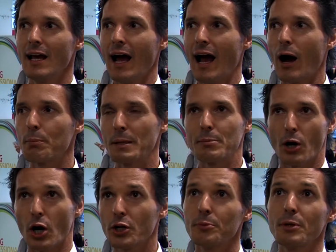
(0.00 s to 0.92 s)
how people
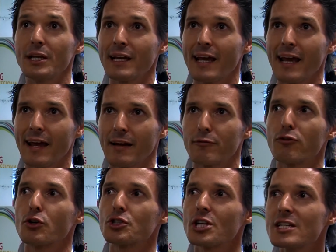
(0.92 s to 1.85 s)
are communicating
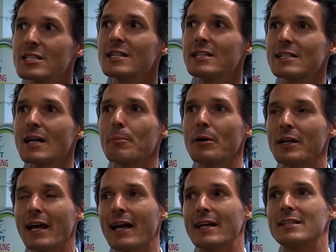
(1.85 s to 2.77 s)
for just these couple of
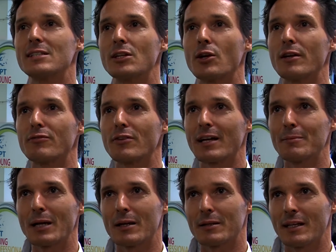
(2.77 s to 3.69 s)
days, they forget
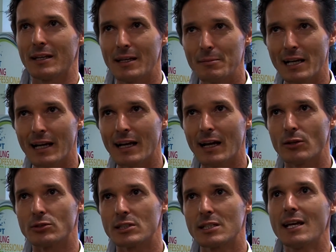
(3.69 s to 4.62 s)
about email
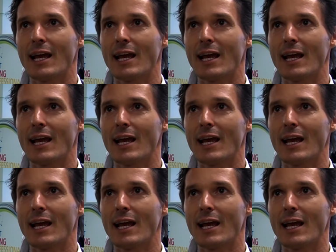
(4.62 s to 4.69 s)
accounts.